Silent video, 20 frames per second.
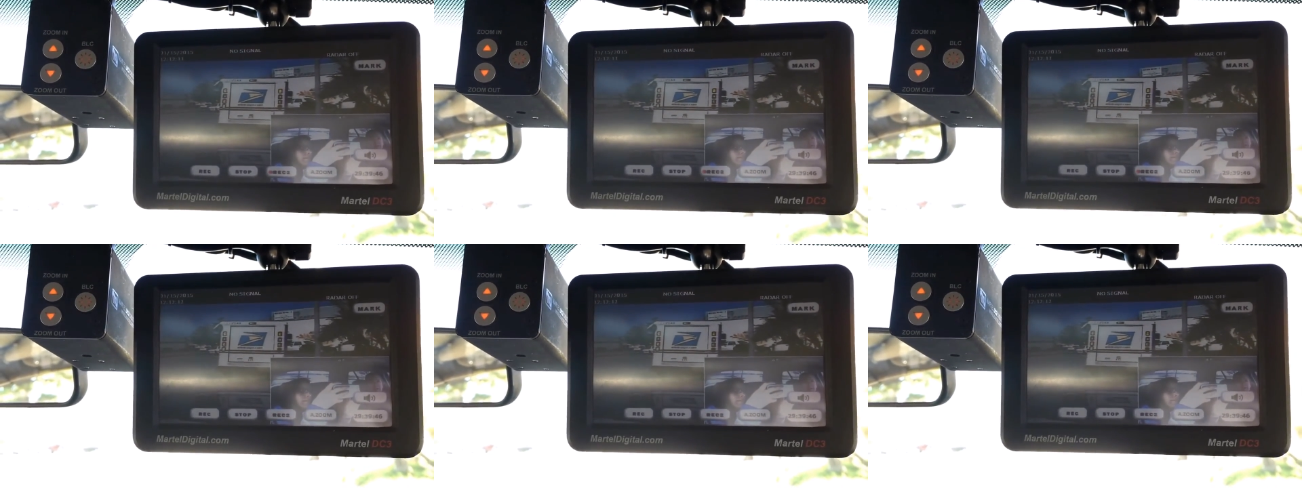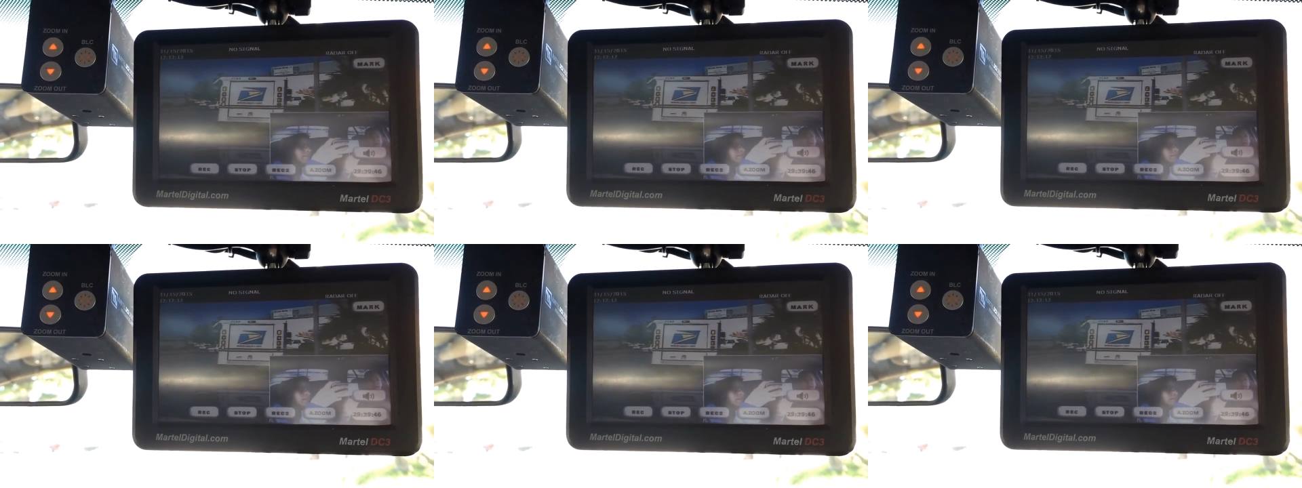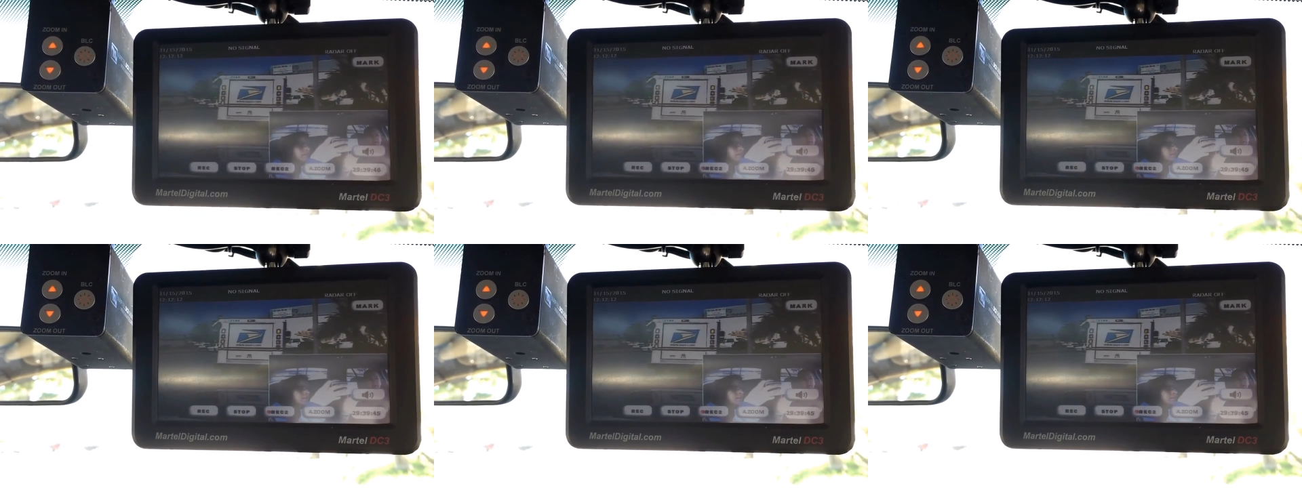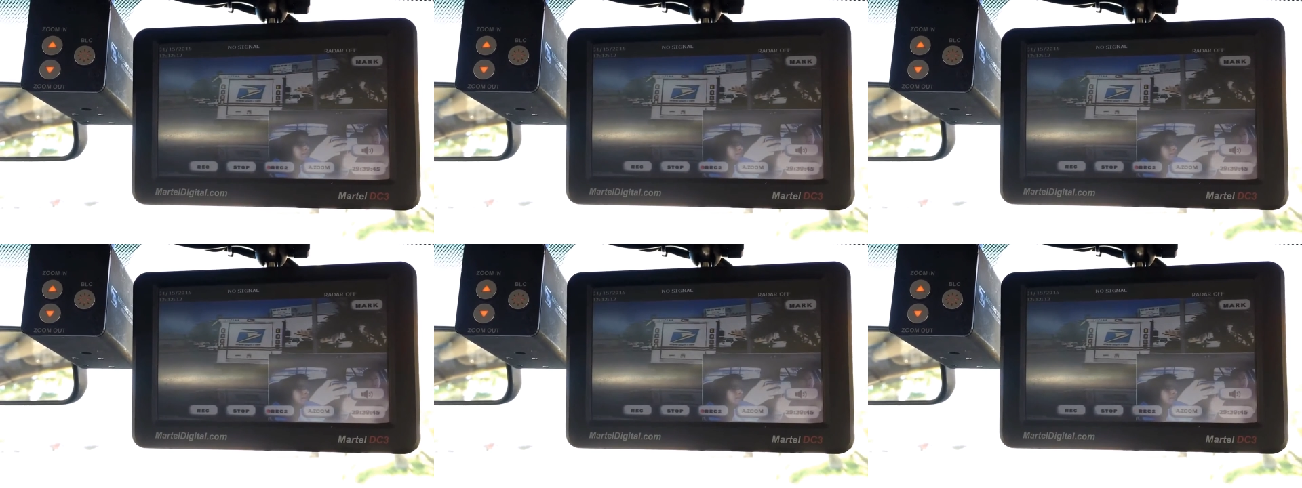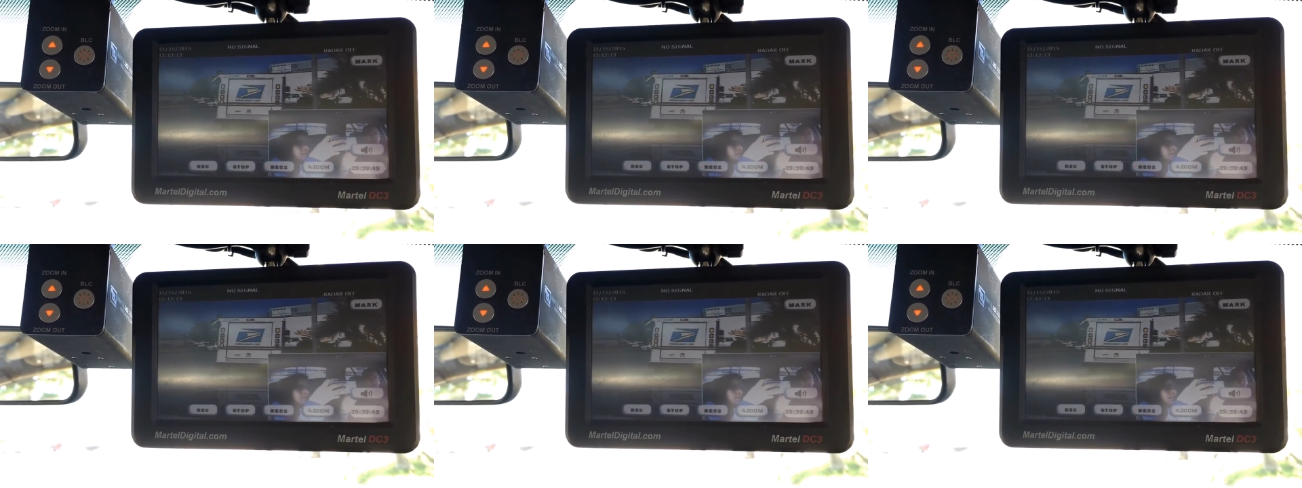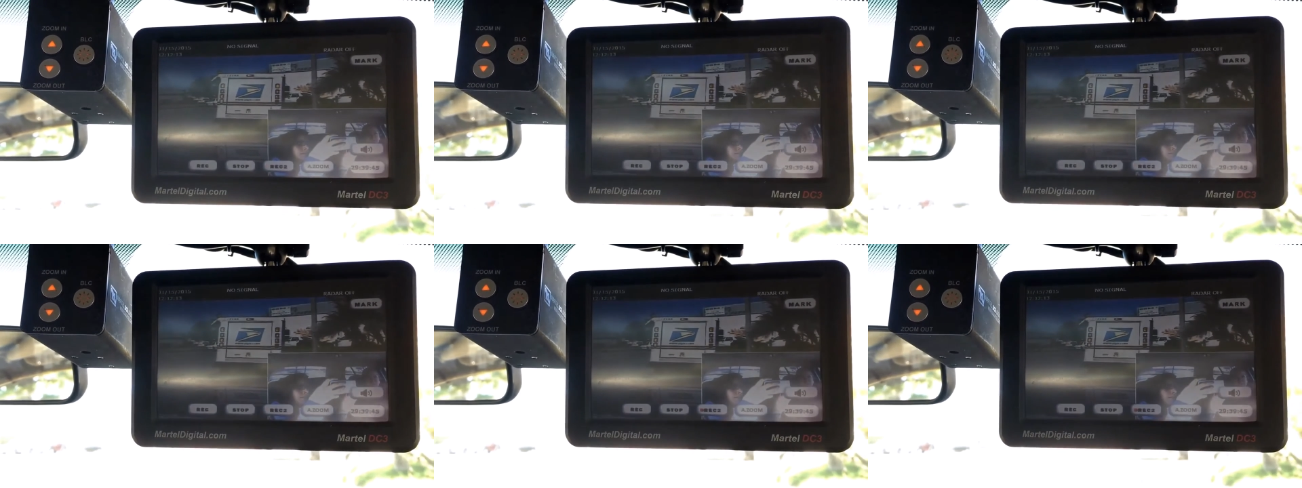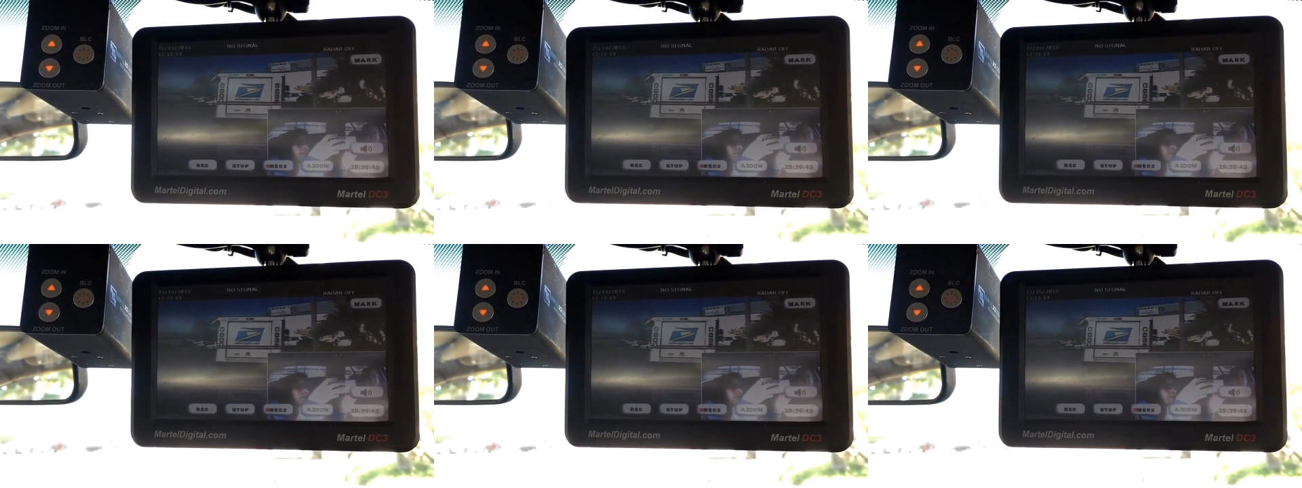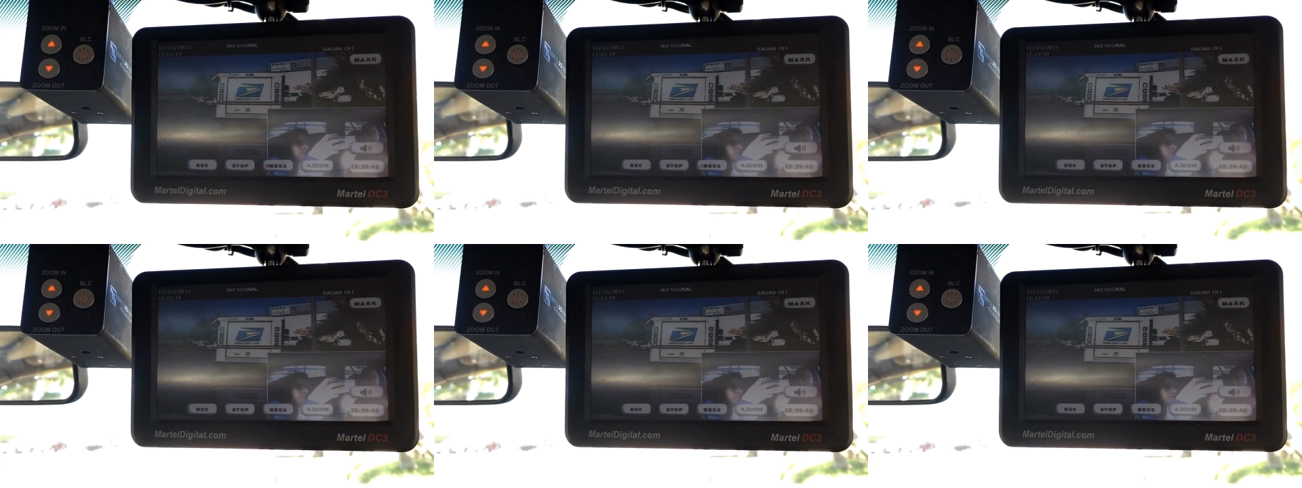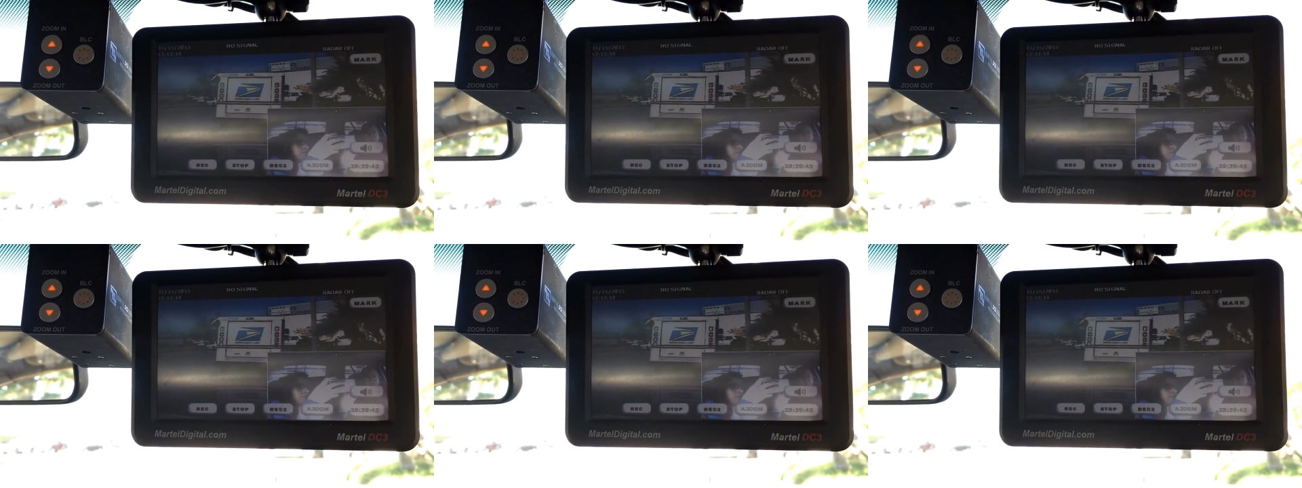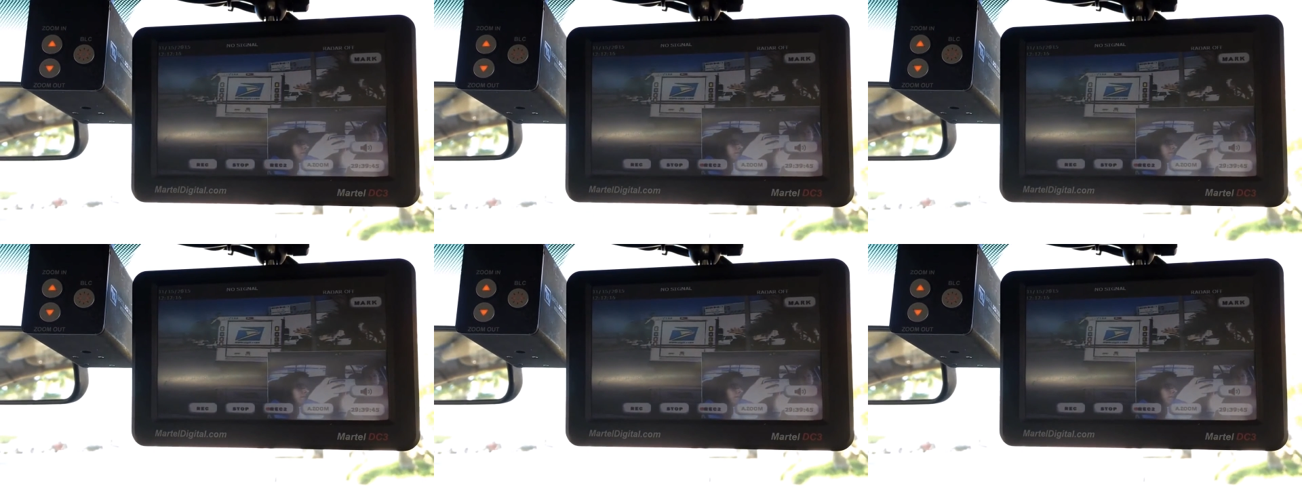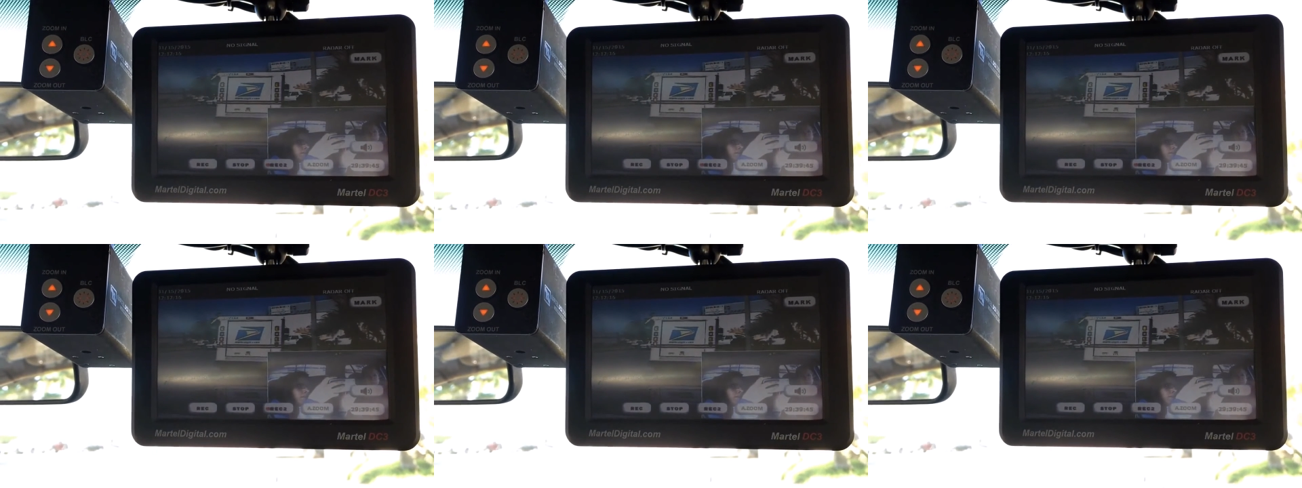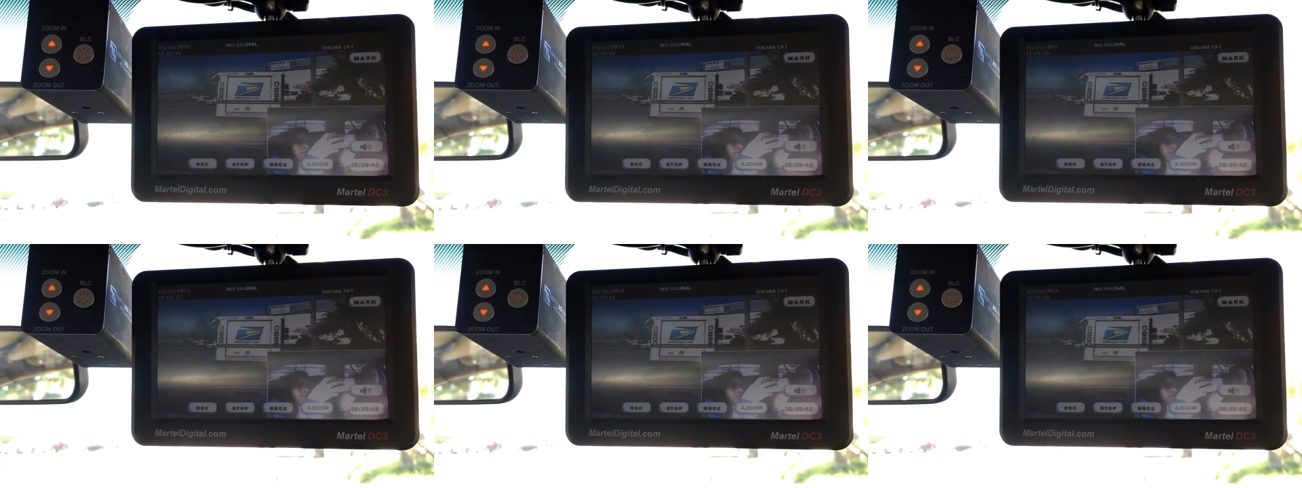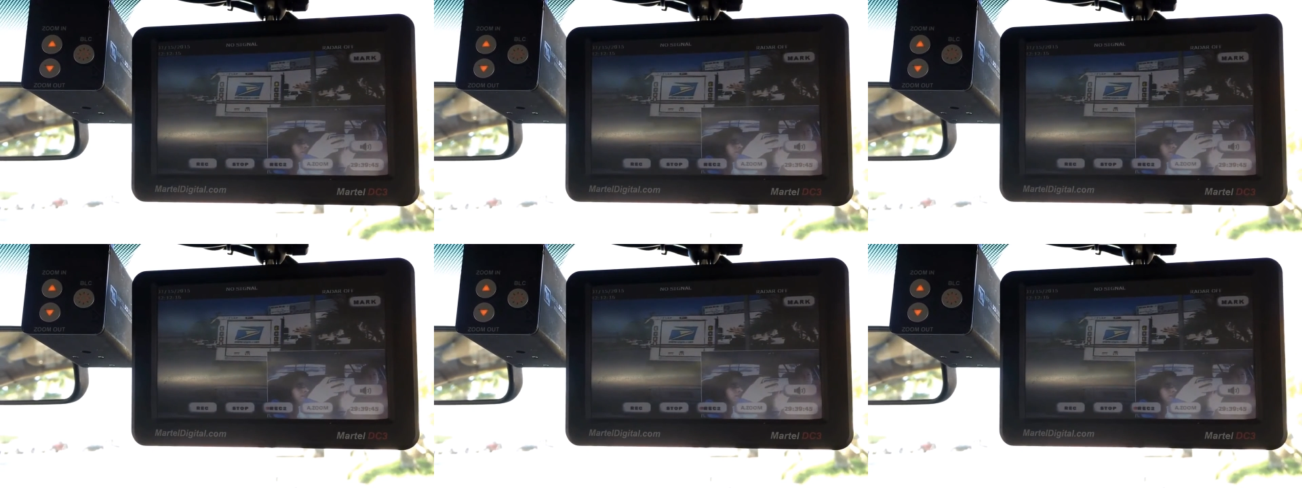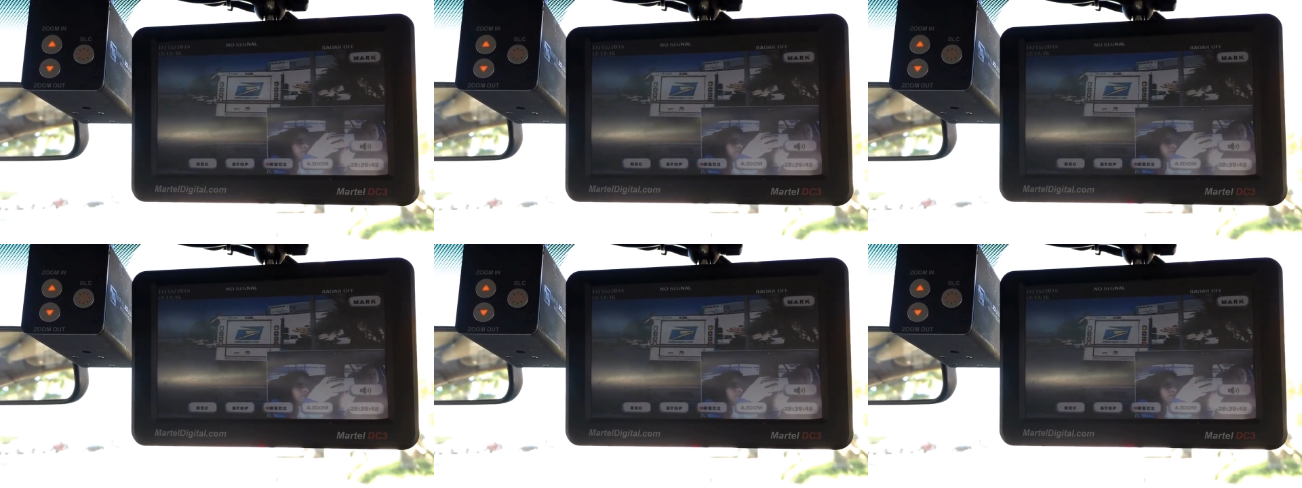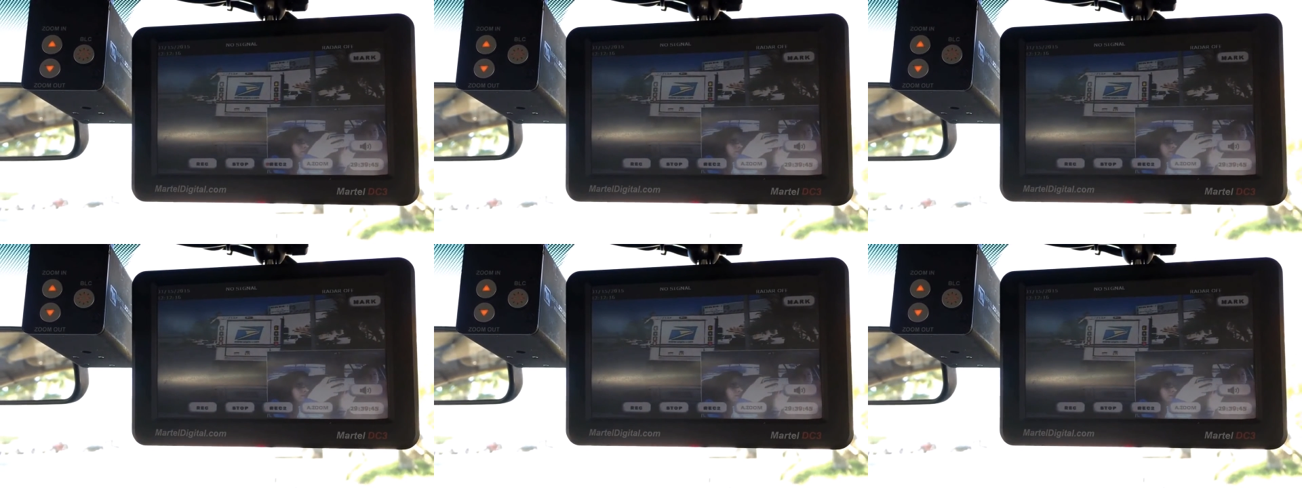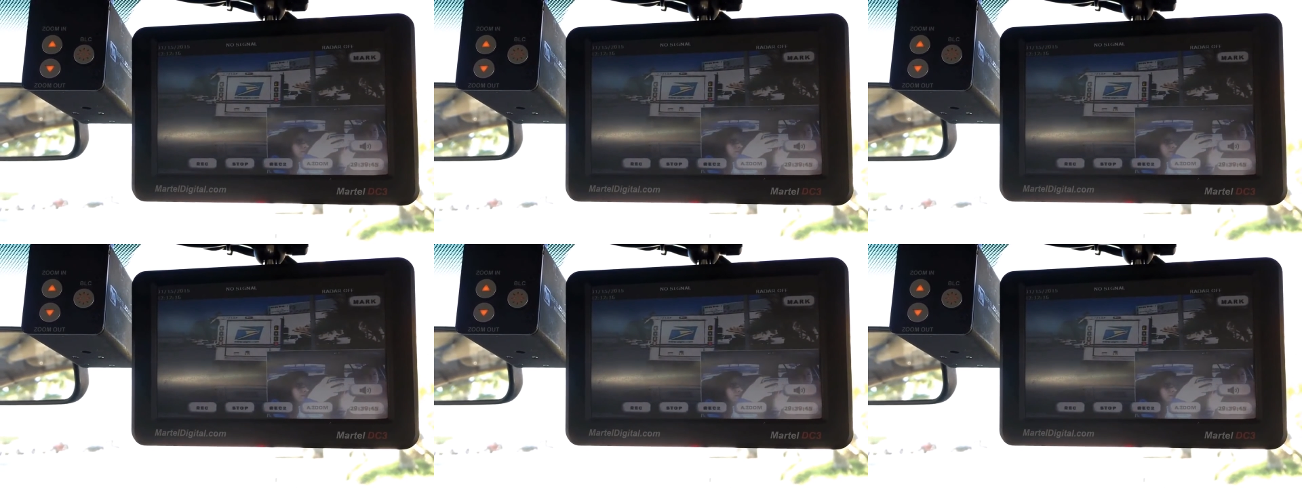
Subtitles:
No face is visible, so there are no lips to read.